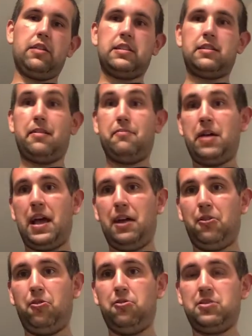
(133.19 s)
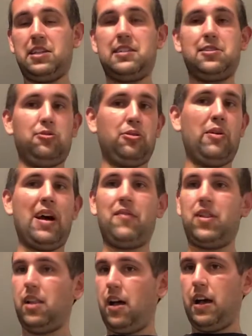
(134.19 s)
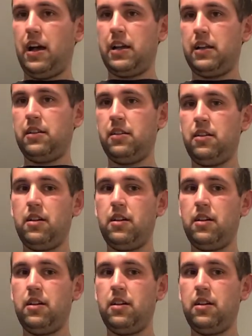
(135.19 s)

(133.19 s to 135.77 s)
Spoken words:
it's the Bengals. They still don't have a line.